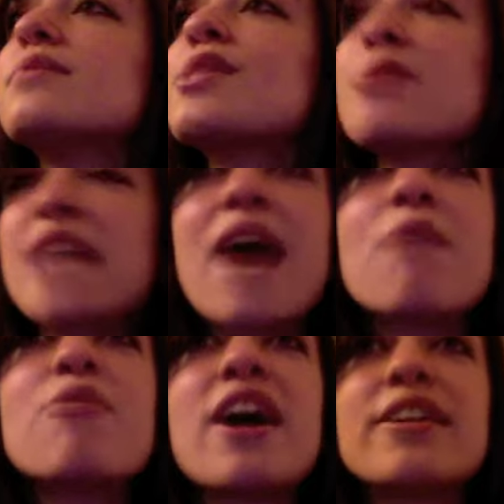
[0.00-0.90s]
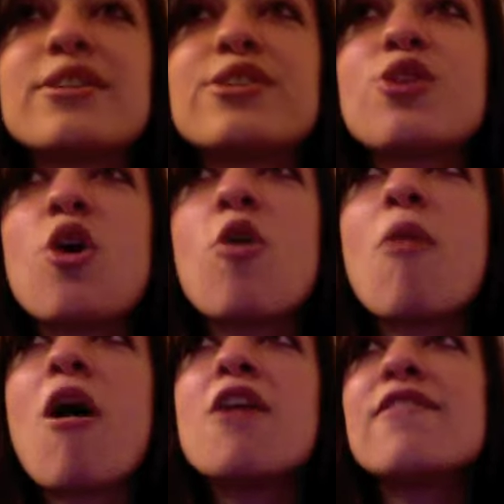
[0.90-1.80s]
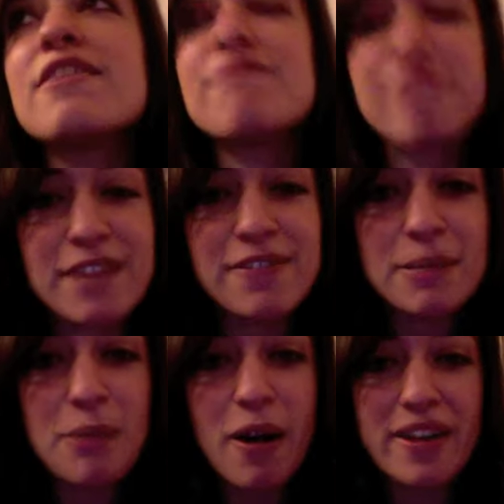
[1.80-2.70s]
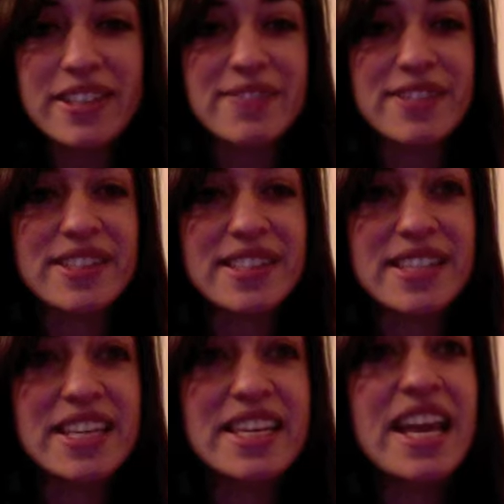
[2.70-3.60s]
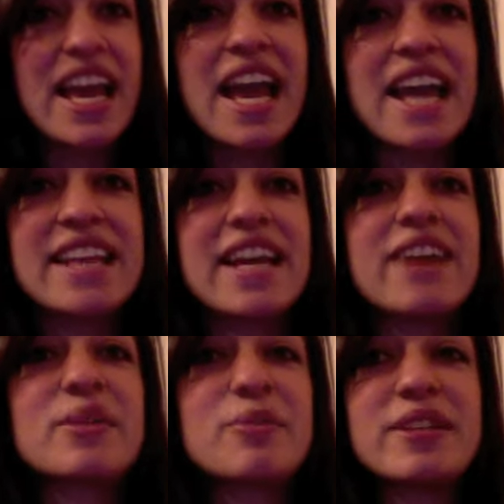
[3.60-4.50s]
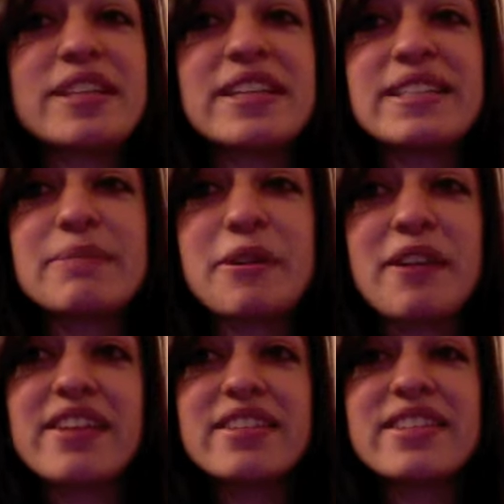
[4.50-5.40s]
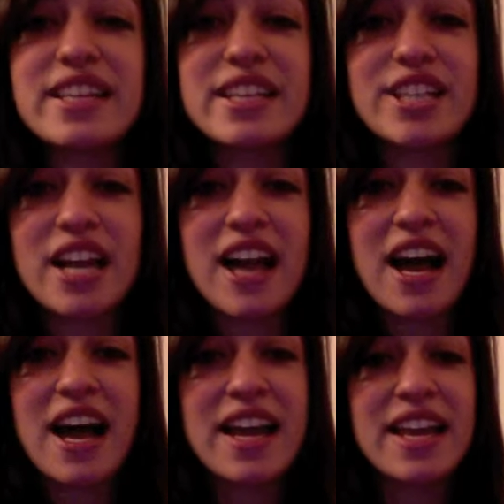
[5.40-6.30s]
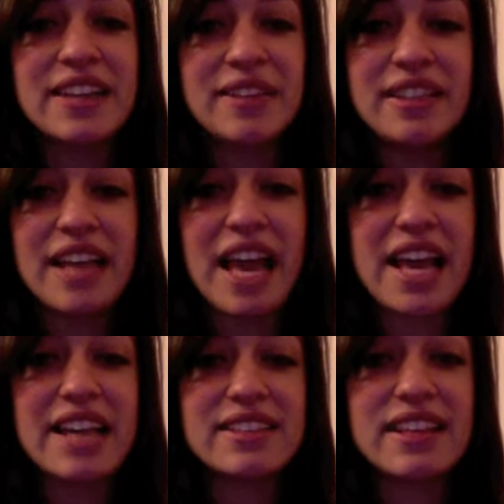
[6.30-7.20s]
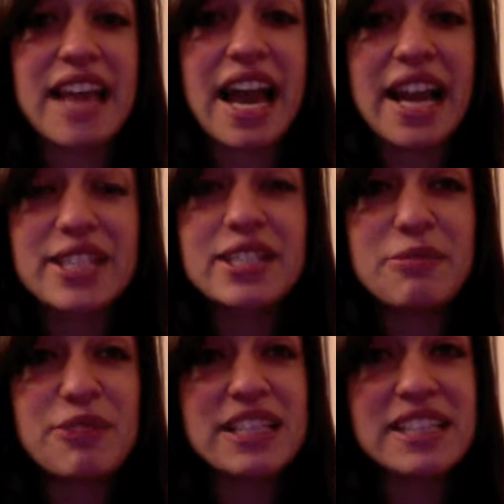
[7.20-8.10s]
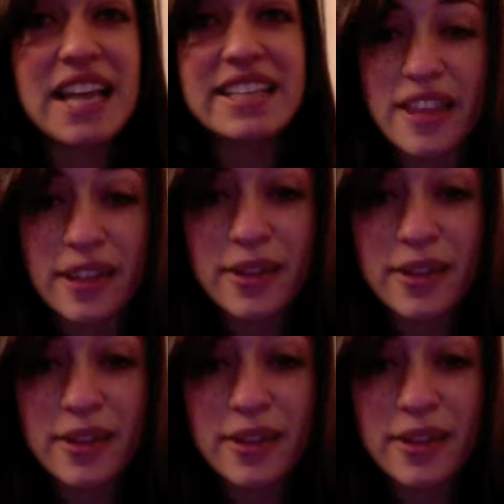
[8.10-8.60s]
So yeah, we got to show them all of our favorite parts of the city, and they got to really experience Shanghai, and they actually really liked it.